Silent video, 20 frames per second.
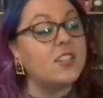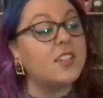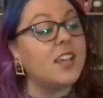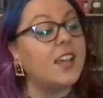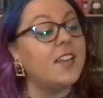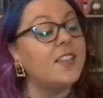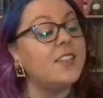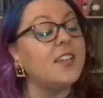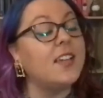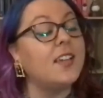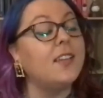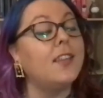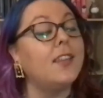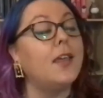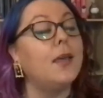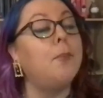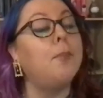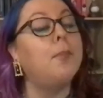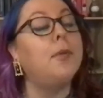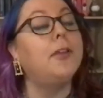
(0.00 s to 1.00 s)
sounds like
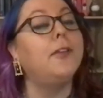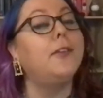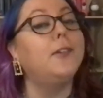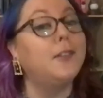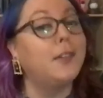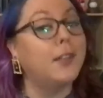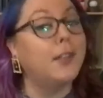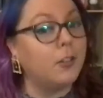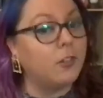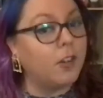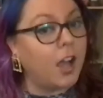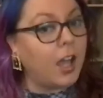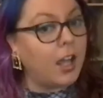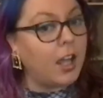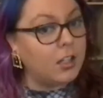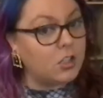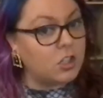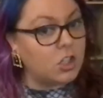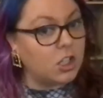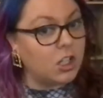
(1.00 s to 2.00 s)
they're building
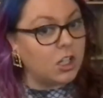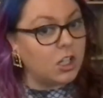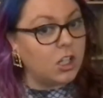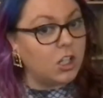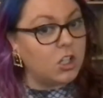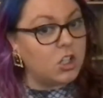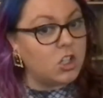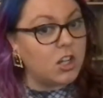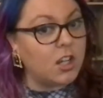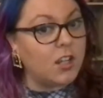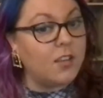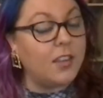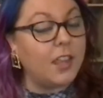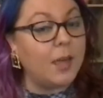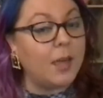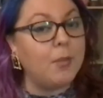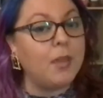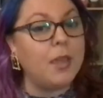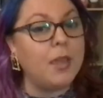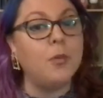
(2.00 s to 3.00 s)
Writer Church
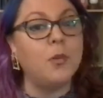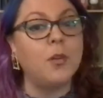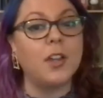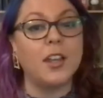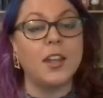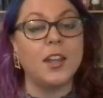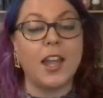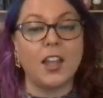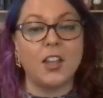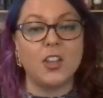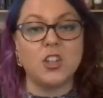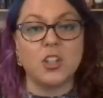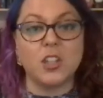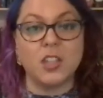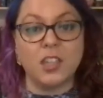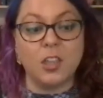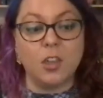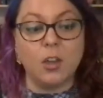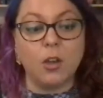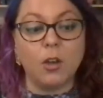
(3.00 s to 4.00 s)
that people can
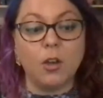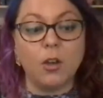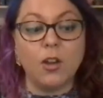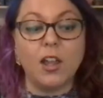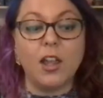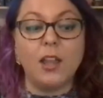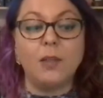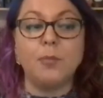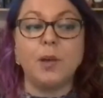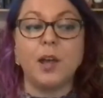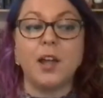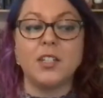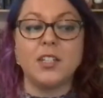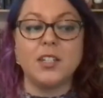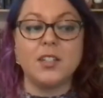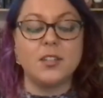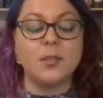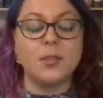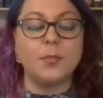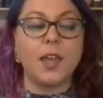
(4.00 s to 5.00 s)
actually go and
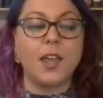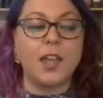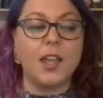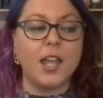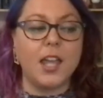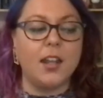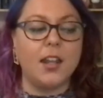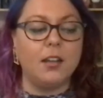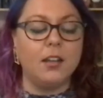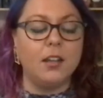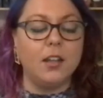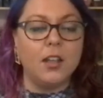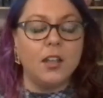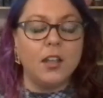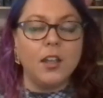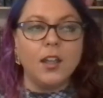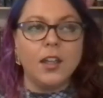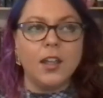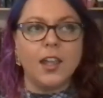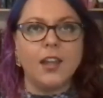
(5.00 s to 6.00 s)
participate,
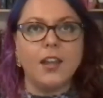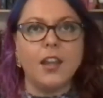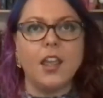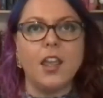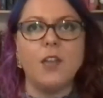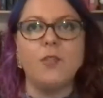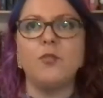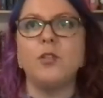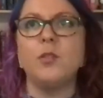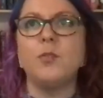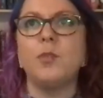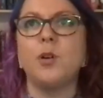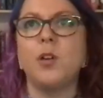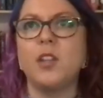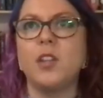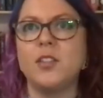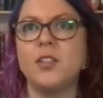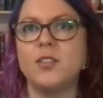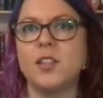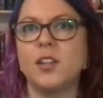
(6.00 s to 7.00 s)
and
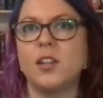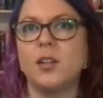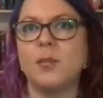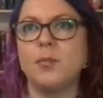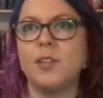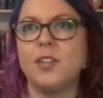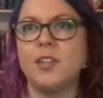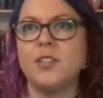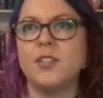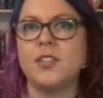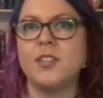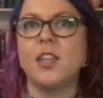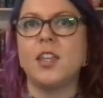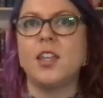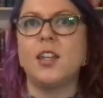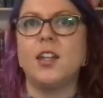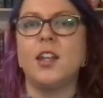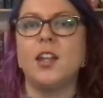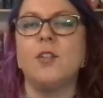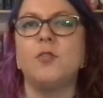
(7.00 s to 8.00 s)
everybody is going to be
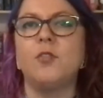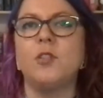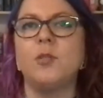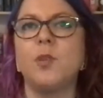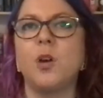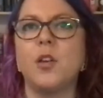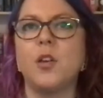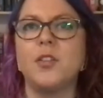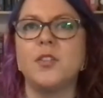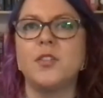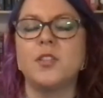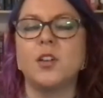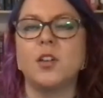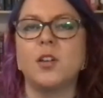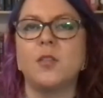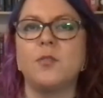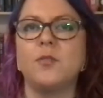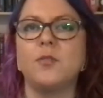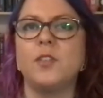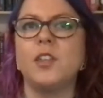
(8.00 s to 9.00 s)
seen. Everybody's going
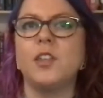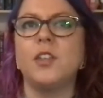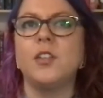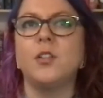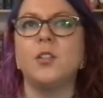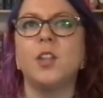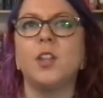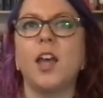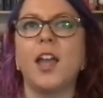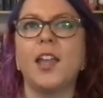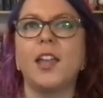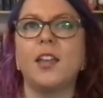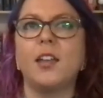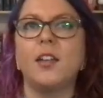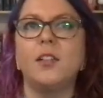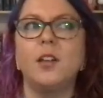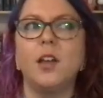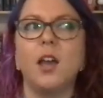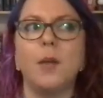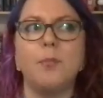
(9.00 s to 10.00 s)
to feel like
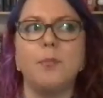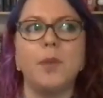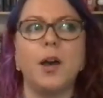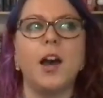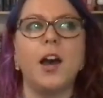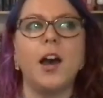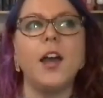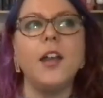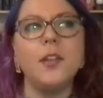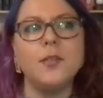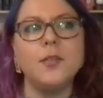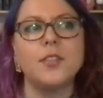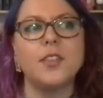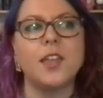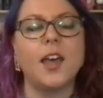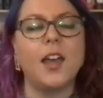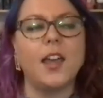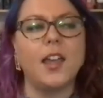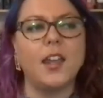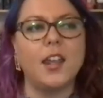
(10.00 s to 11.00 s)
a part of
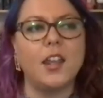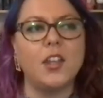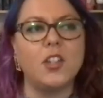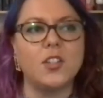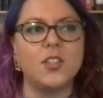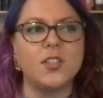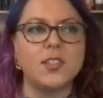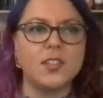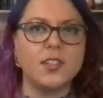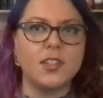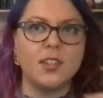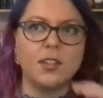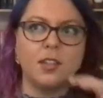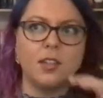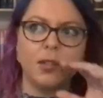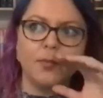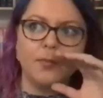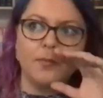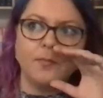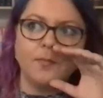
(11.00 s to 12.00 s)
that. And I just think